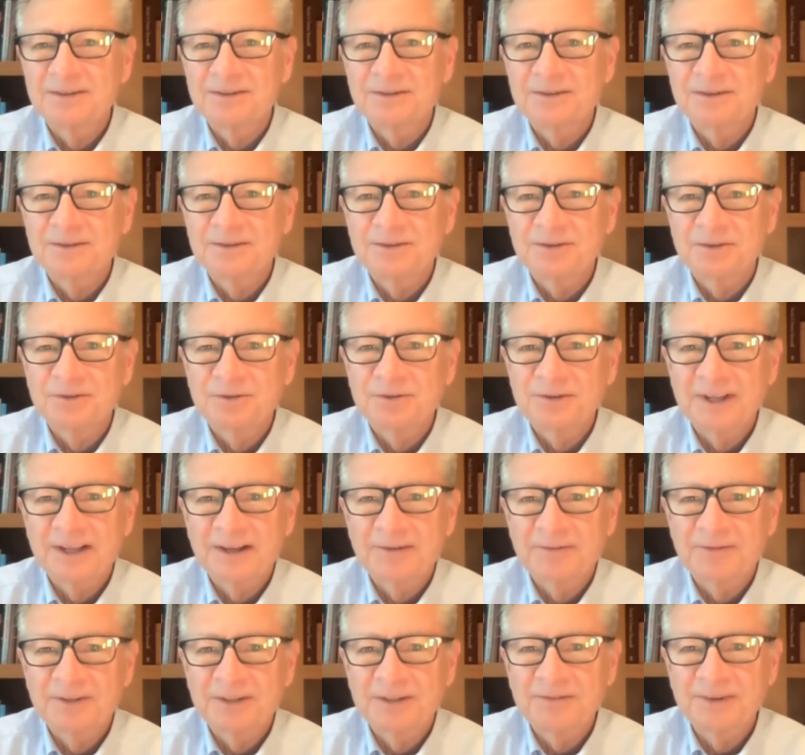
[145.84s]
you
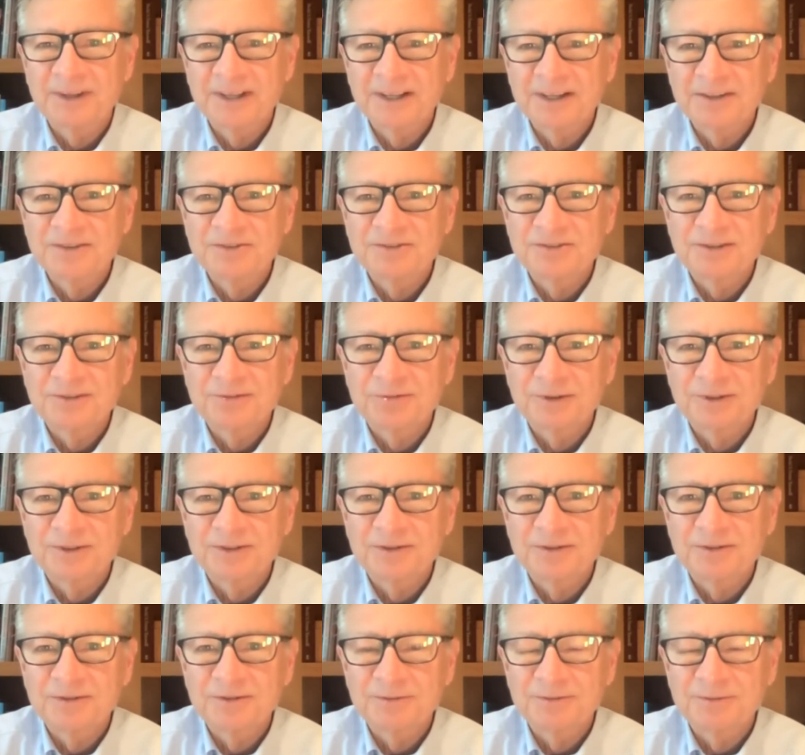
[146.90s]
have the advantage of when
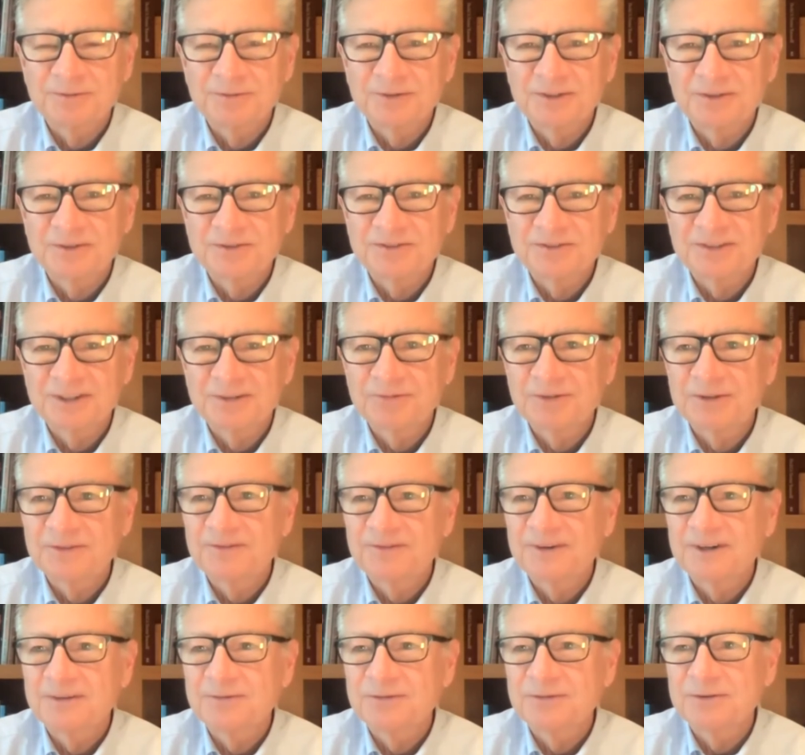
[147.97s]
you're when you're
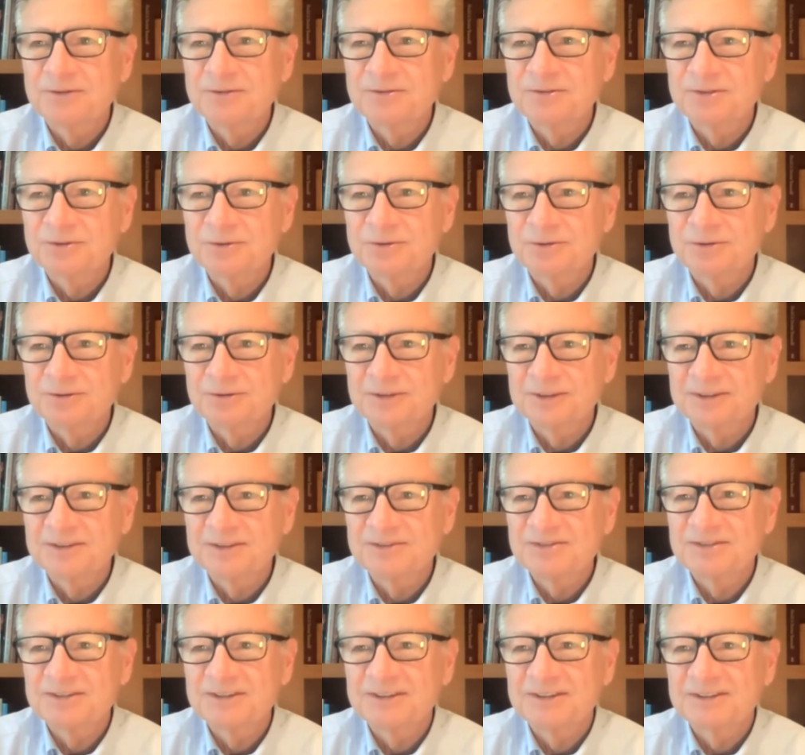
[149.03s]
75 years old
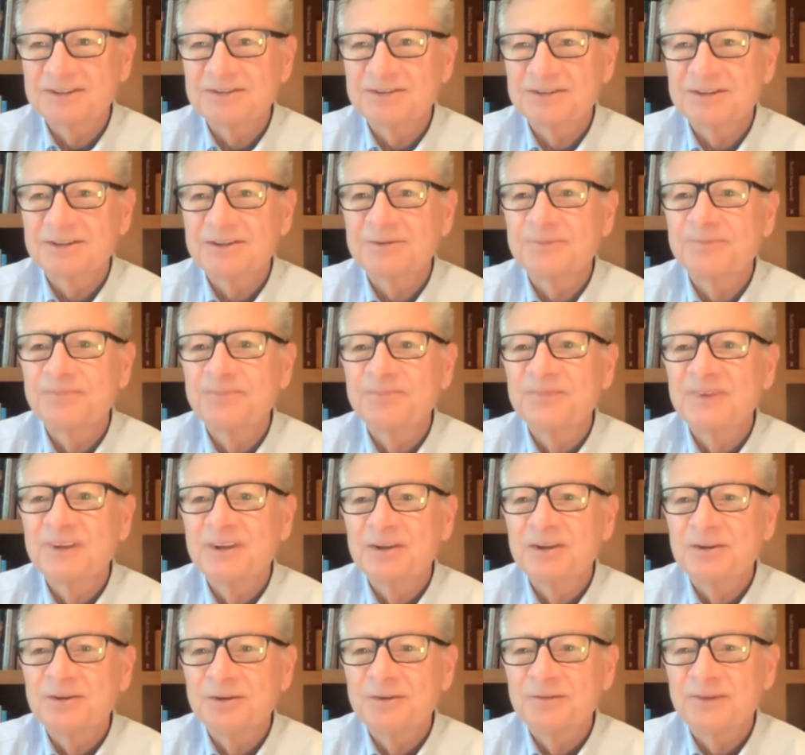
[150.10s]
is that uh,
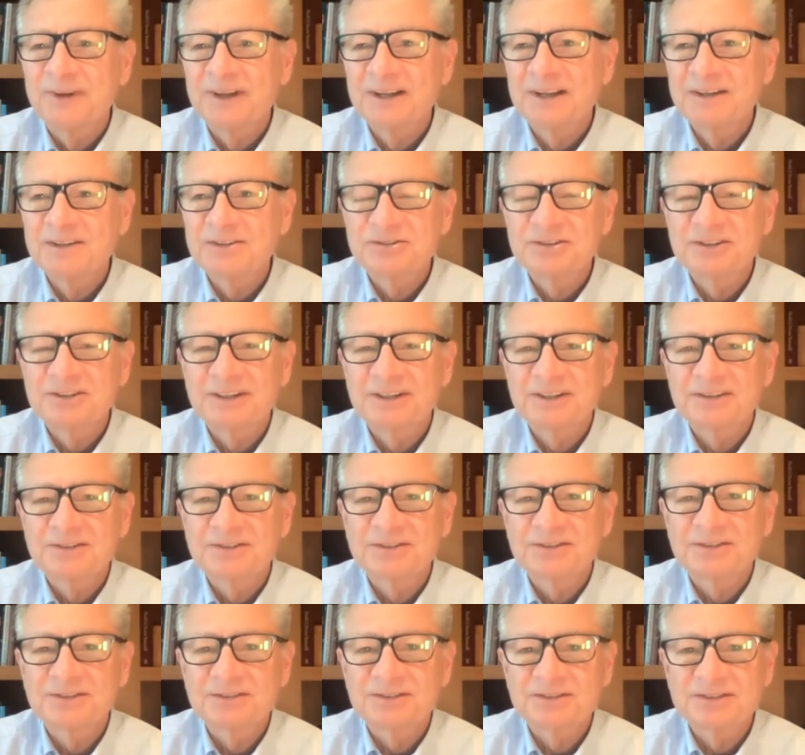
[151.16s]
you've had a chance
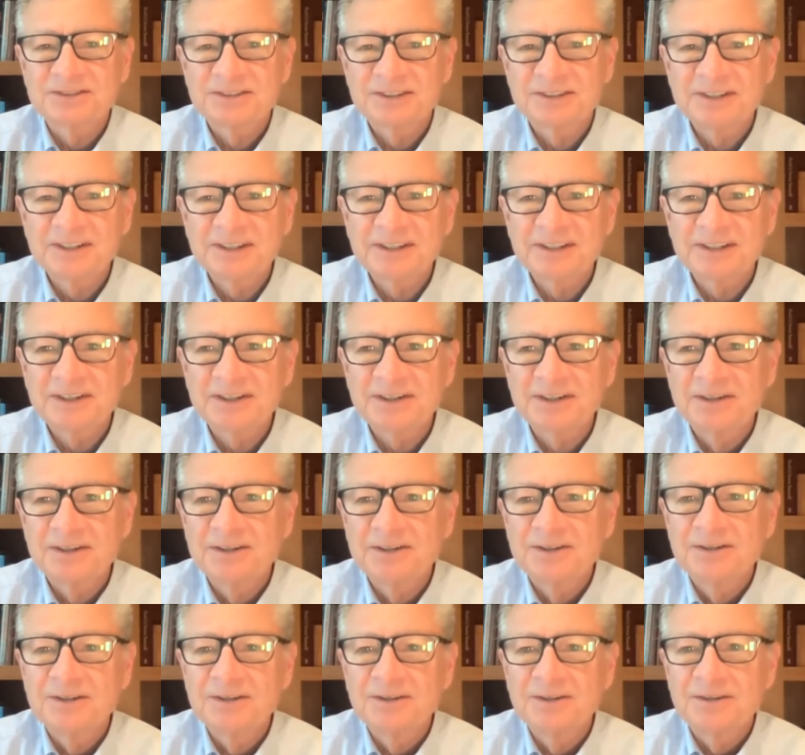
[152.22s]
to see
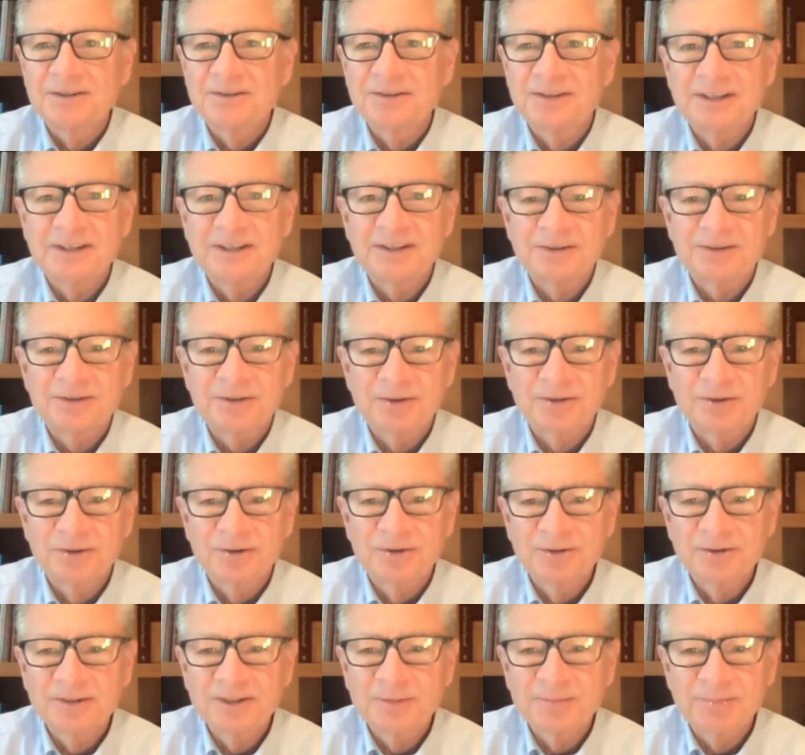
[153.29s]
the
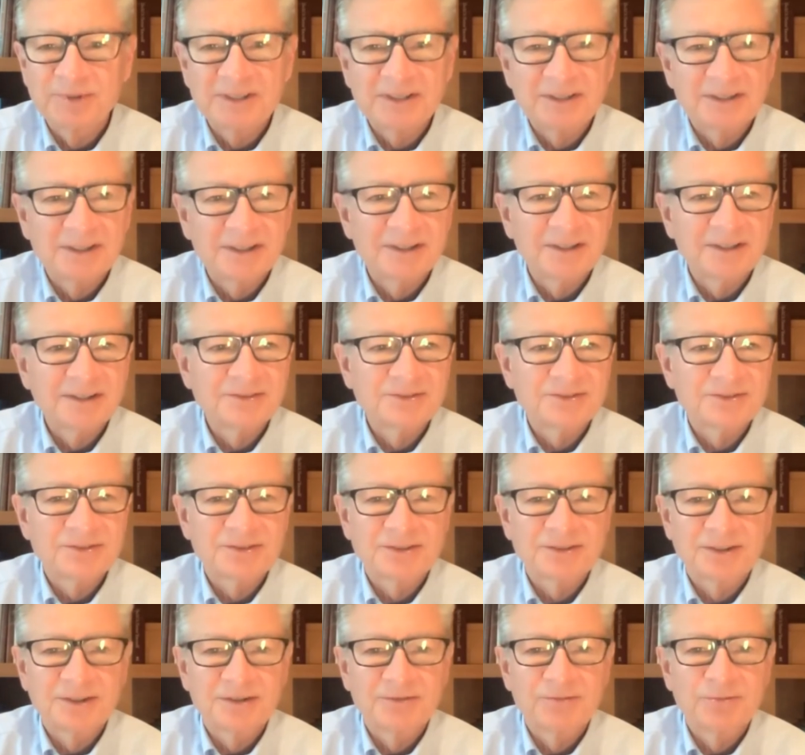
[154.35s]
early beginnings
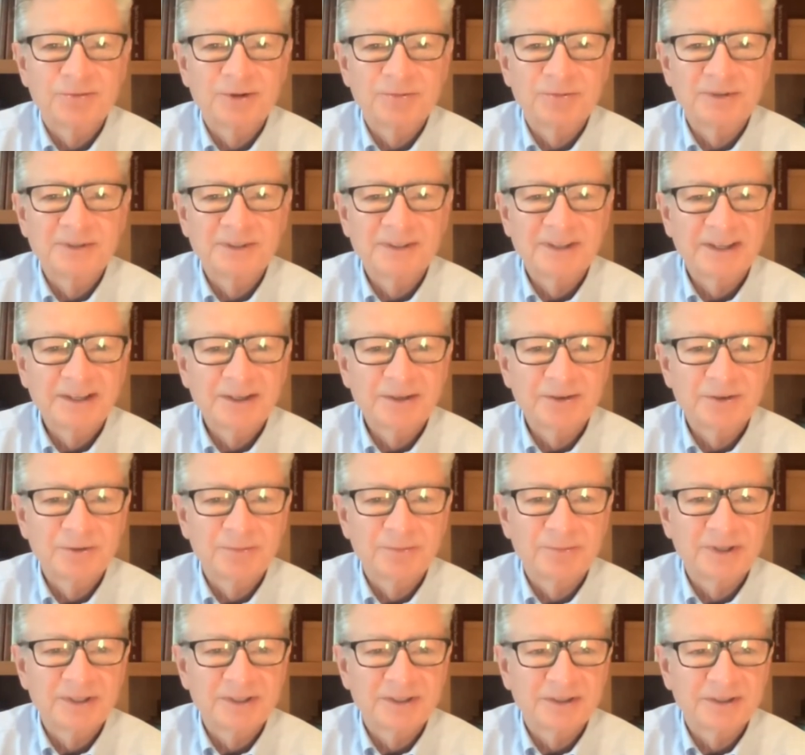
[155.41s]
of what would later
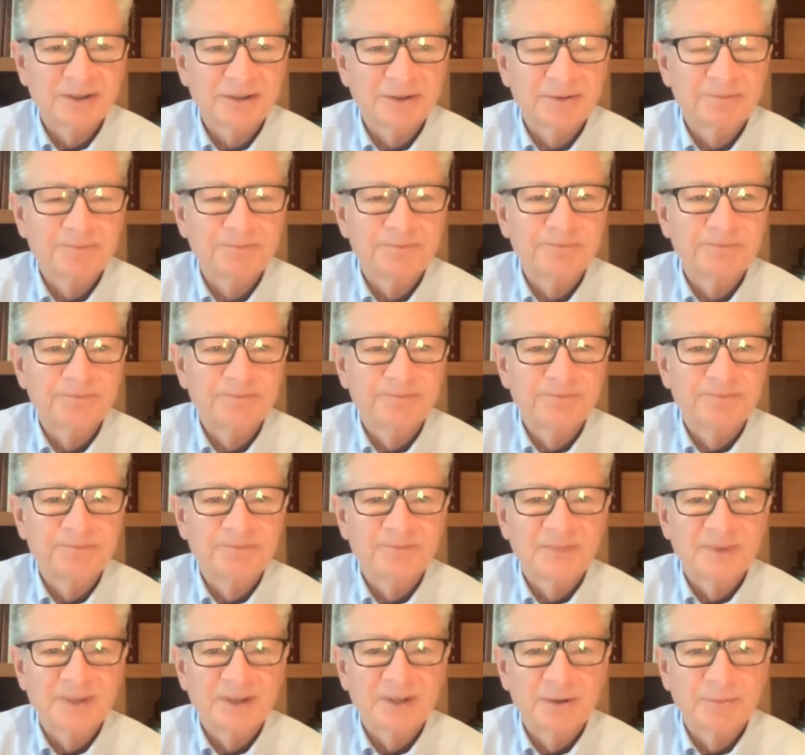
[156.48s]
become
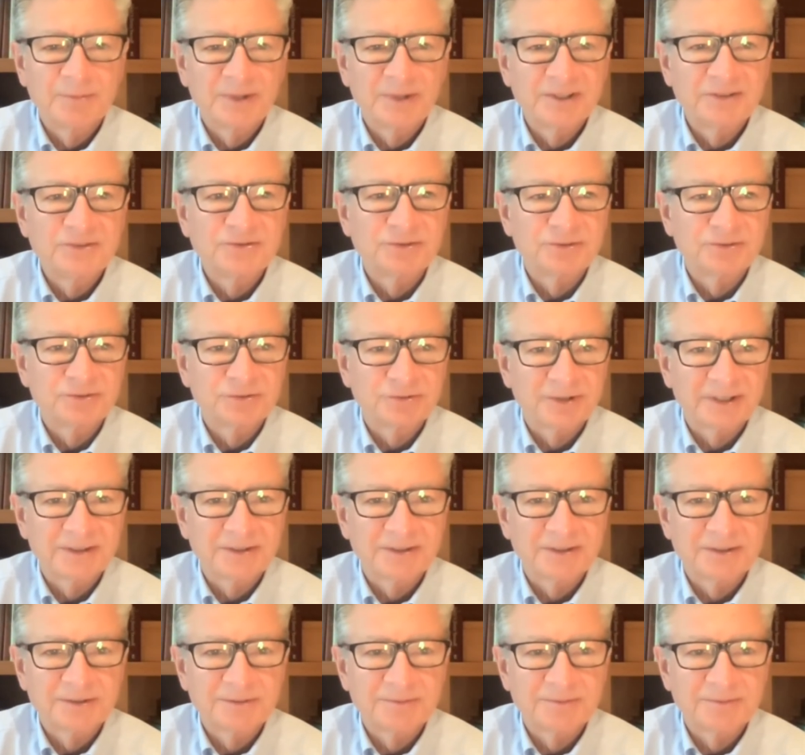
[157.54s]
a major trend.